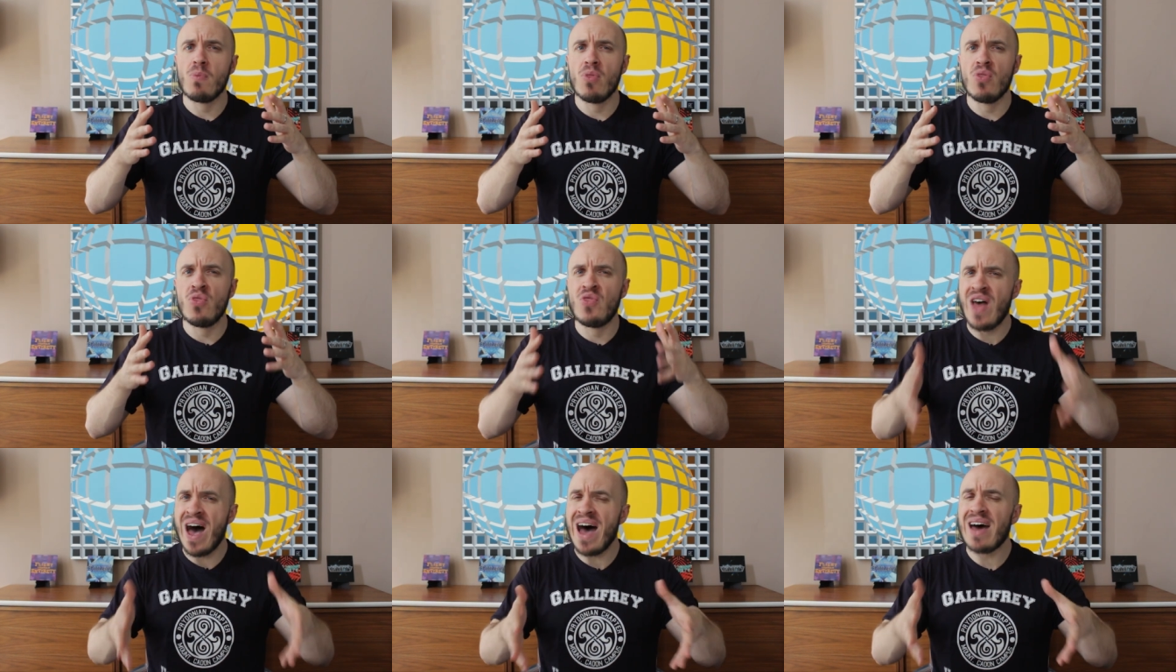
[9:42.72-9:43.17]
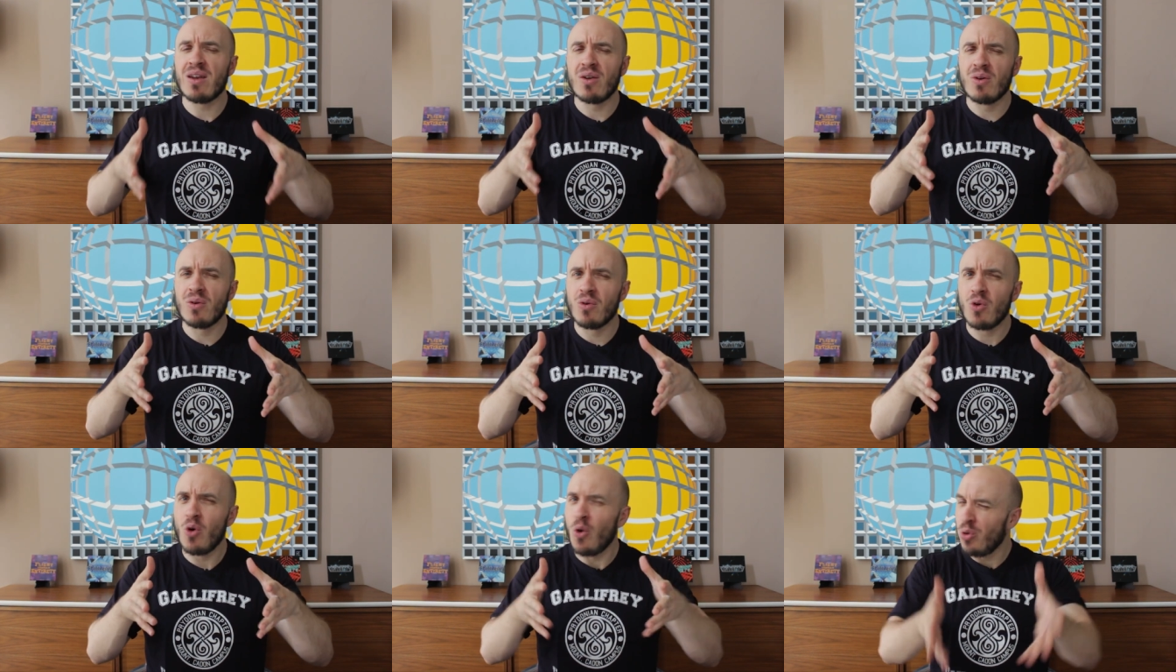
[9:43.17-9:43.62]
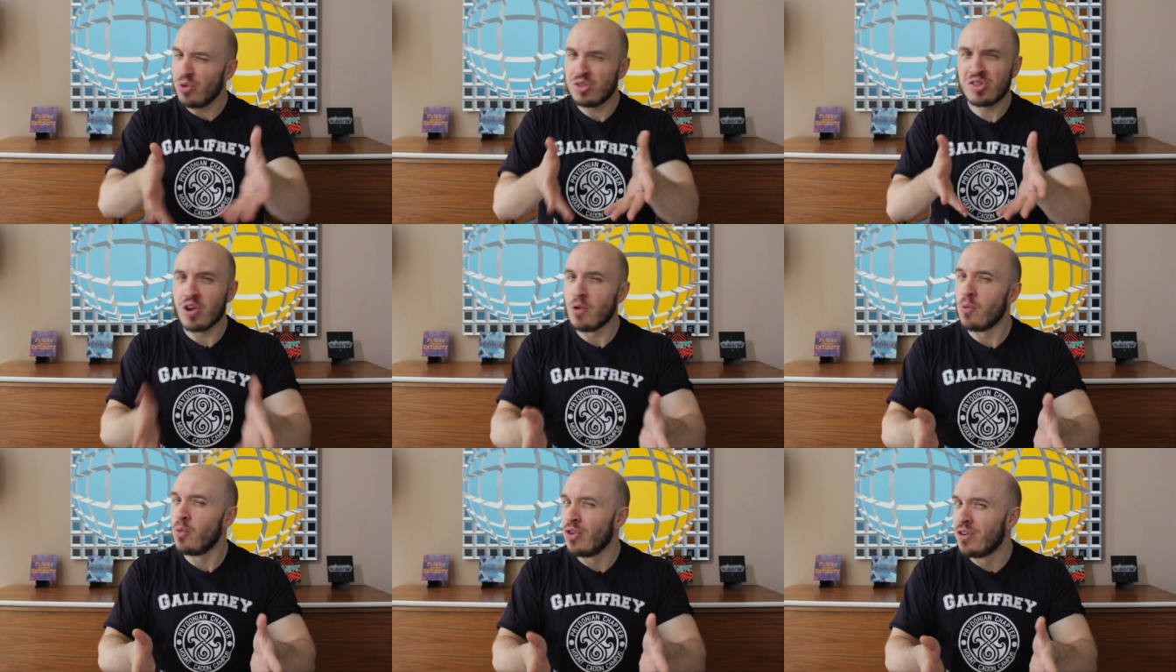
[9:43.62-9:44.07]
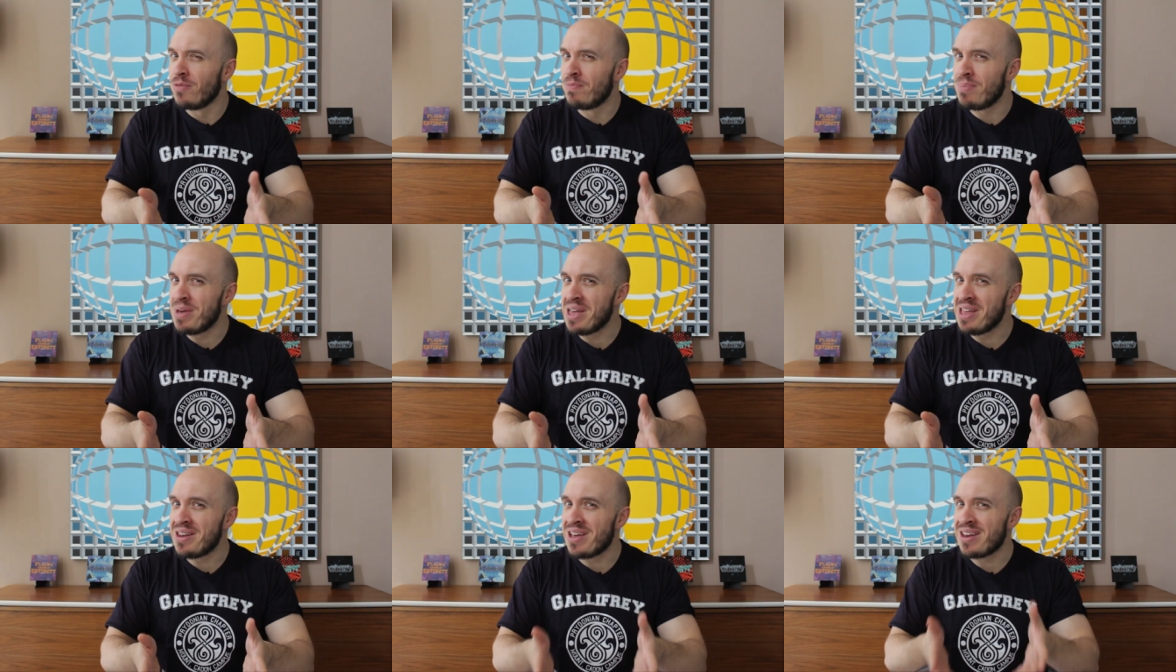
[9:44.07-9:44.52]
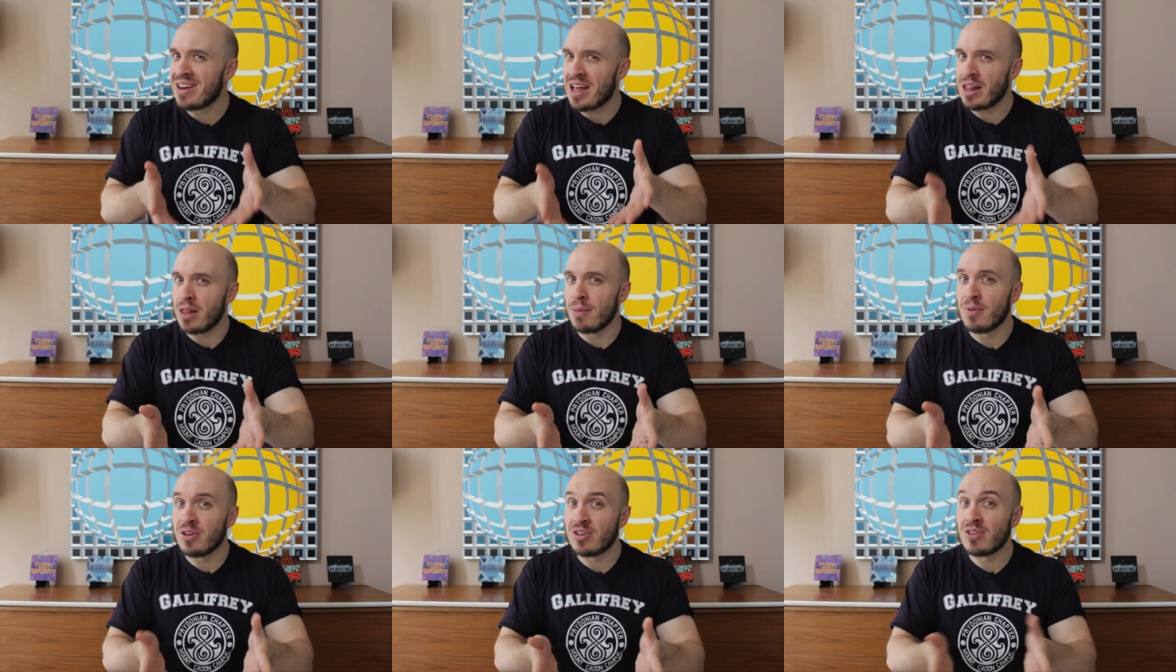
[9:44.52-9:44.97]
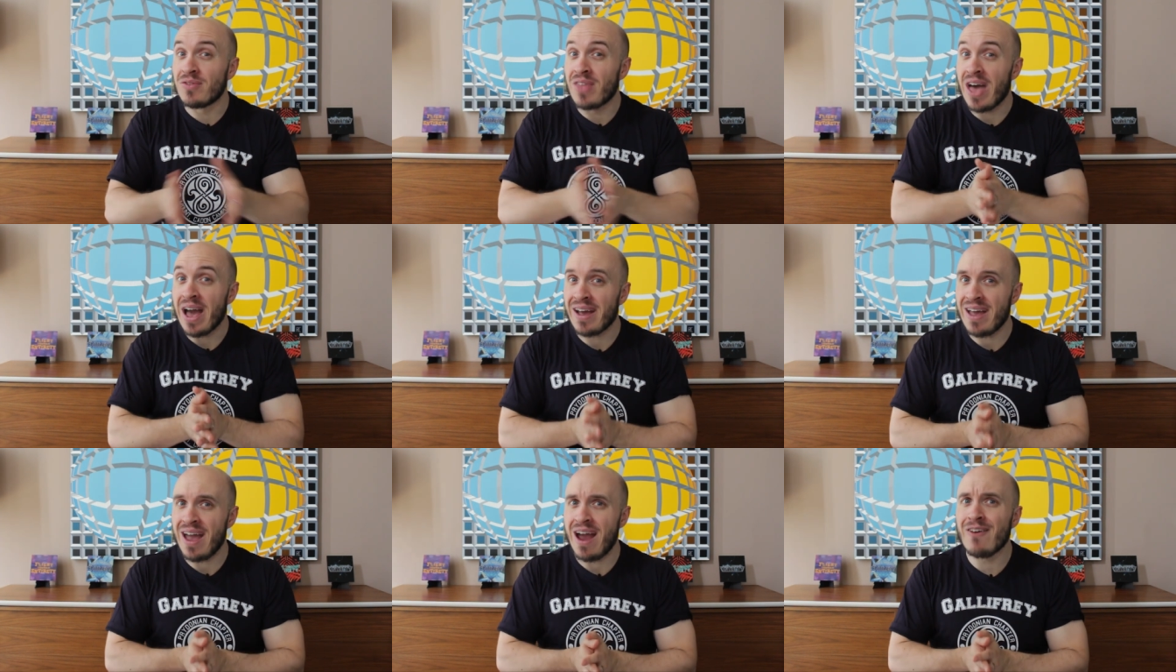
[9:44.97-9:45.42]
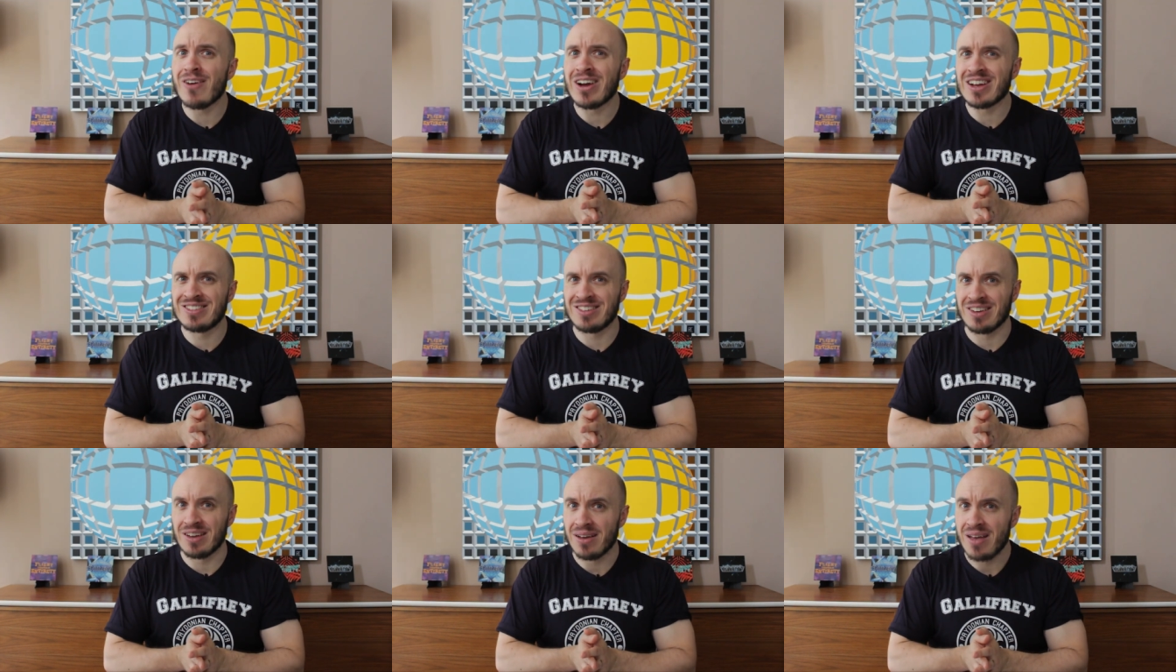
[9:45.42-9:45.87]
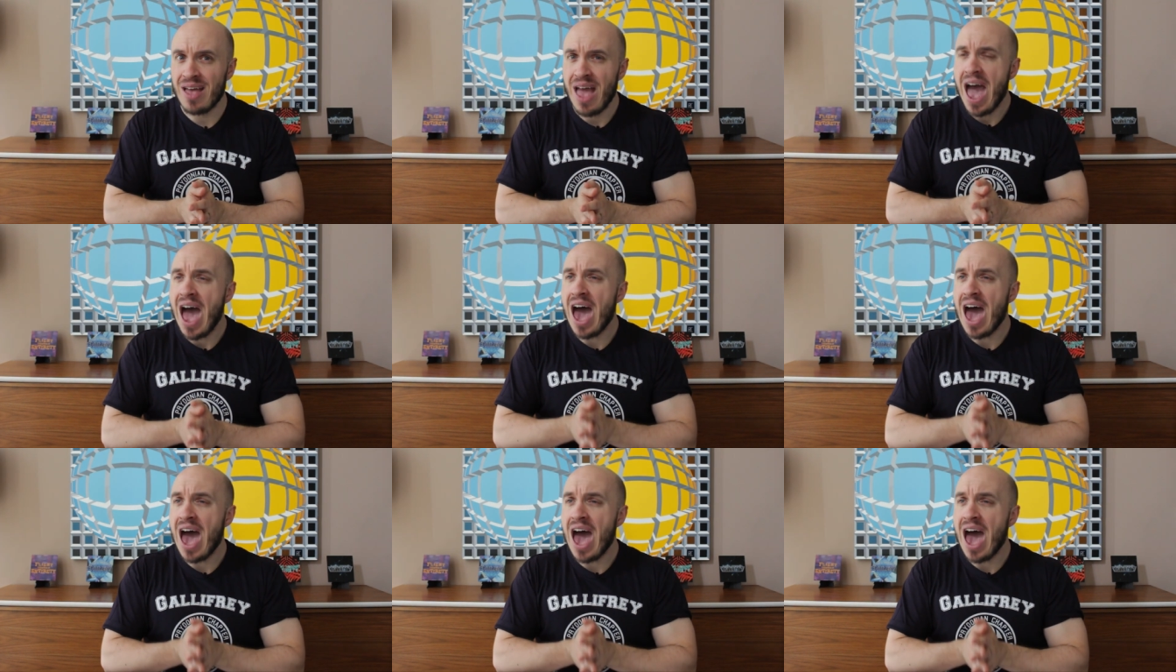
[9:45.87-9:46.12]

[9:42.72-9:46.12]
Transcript: that also would have been an element of that character.